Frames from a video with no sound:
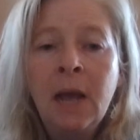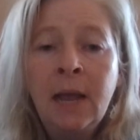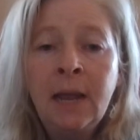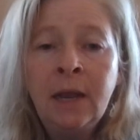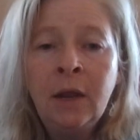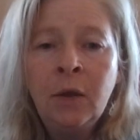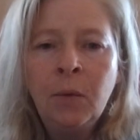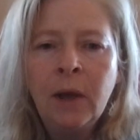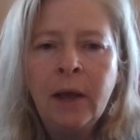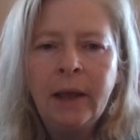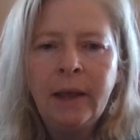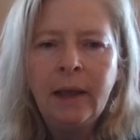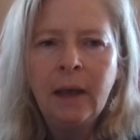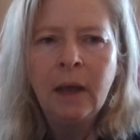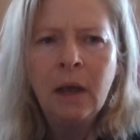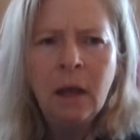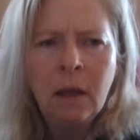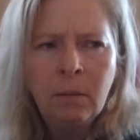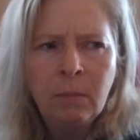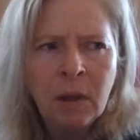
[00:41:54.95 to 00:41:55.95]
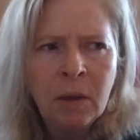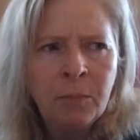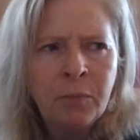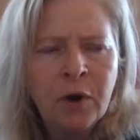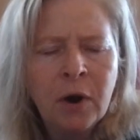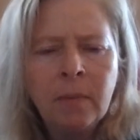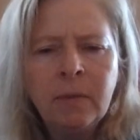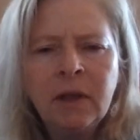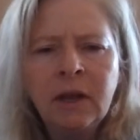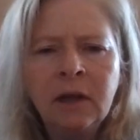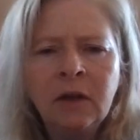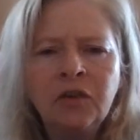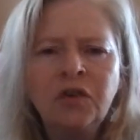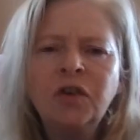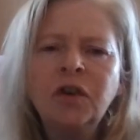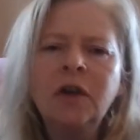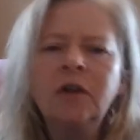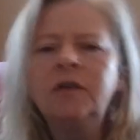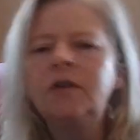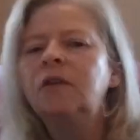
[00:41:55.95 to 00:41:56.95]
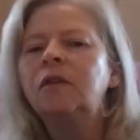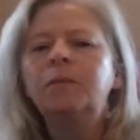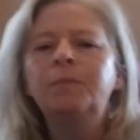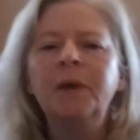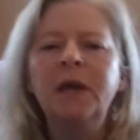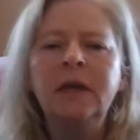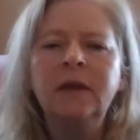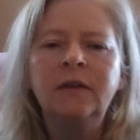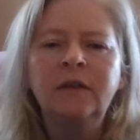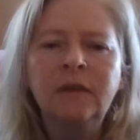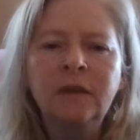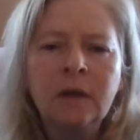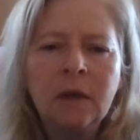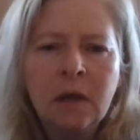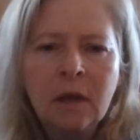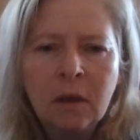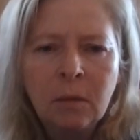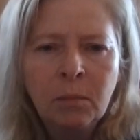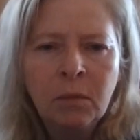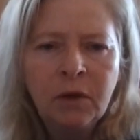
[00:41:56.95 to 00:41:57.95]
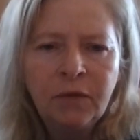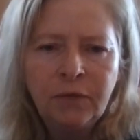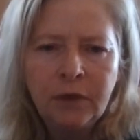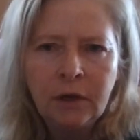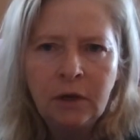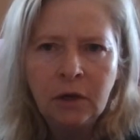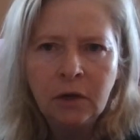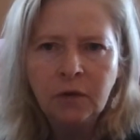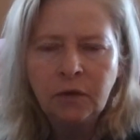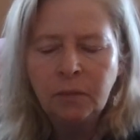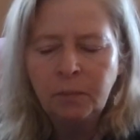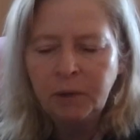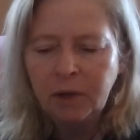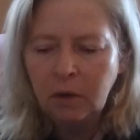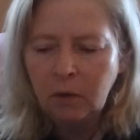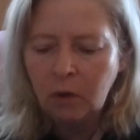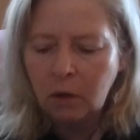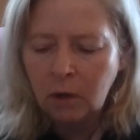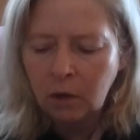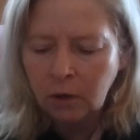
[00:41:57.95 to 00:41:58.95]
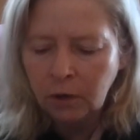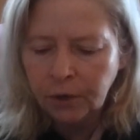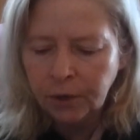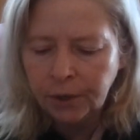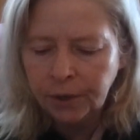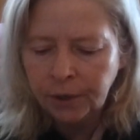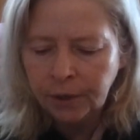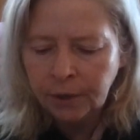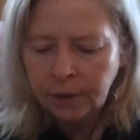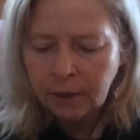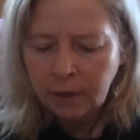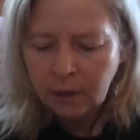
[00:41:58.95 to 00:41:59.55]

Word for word: Anyway, um, I'm probably going to start to space my videos a bit longer.